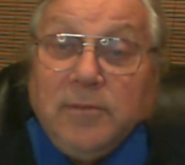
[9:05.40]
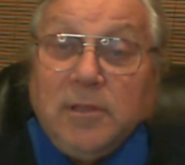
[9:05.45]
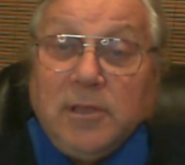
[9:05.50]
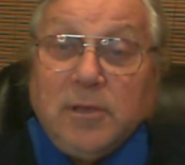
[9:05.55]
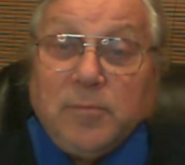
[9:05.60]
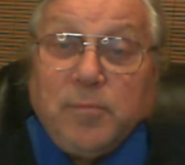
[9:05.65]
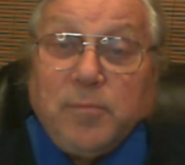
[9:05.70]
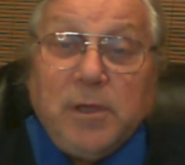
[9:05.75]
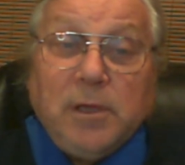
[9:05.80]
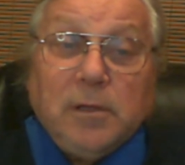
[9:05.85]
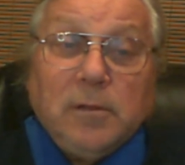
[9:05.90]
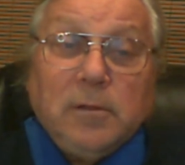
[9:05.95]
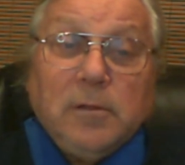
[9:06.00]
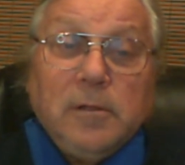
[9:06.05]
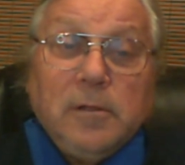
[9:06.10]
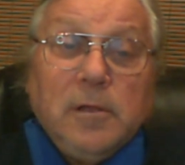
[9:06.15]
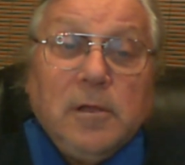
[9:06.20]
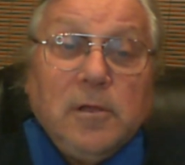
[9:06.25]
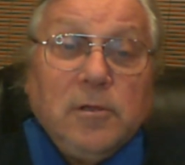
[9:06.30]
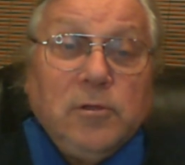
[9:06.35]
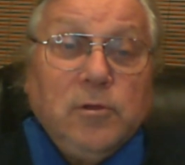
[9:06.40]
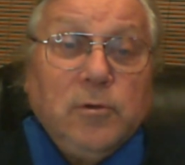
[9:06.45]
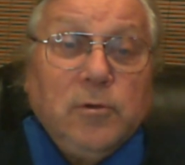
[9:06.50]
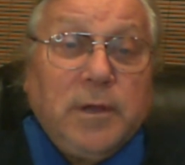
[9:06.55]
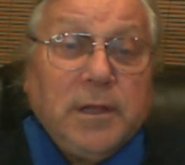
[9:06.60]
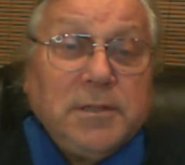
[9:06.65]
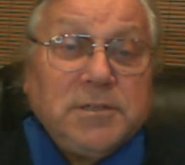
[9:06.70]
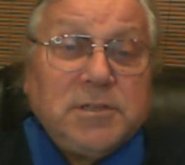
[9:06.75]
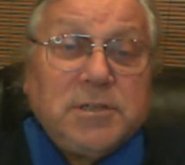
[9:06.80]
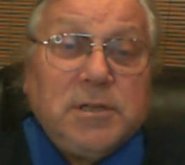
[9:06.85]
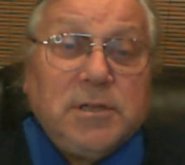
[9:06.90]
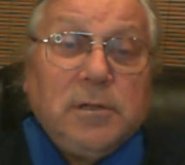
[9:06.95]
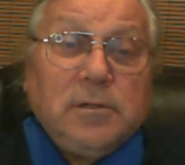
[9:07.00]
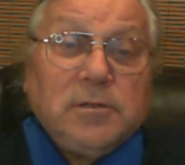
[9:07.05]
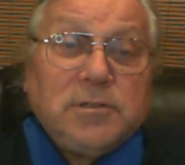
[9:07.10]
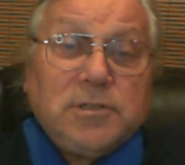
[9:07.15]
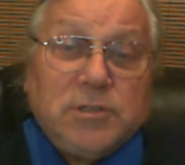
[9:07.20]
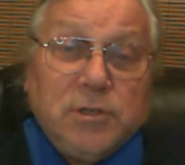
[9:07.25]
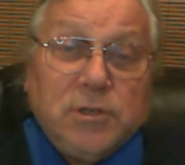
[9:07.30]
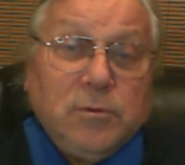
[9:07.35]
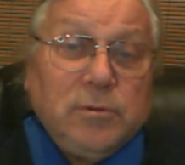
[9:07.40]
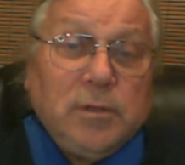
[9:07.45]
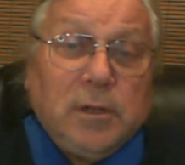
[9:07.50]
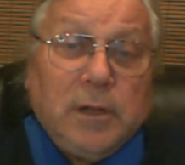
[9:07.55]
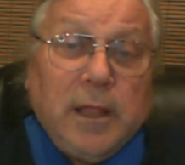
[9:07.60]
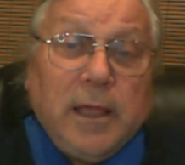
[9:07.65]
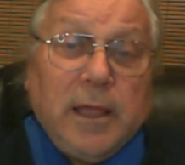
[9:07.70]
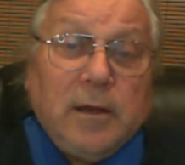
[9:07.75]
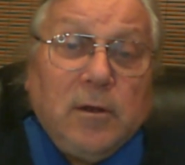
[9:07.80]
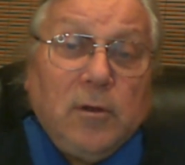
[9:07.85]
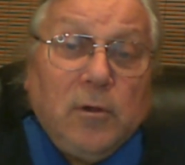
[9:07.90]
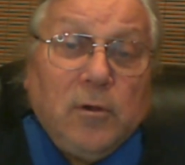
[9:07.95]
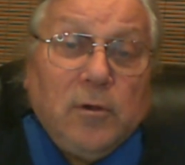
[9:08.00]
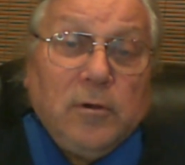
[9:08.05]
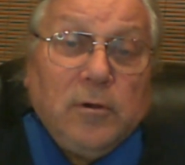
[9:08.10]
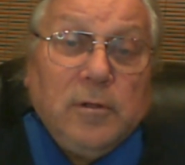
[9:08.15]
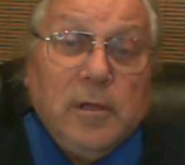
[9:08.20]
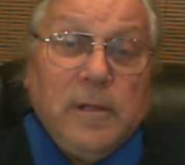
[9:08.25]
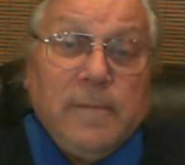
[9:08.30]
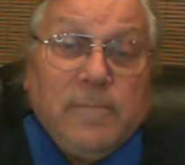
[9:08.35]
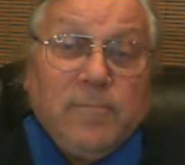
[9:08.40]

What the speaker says: the appeal, you can still sue the landlord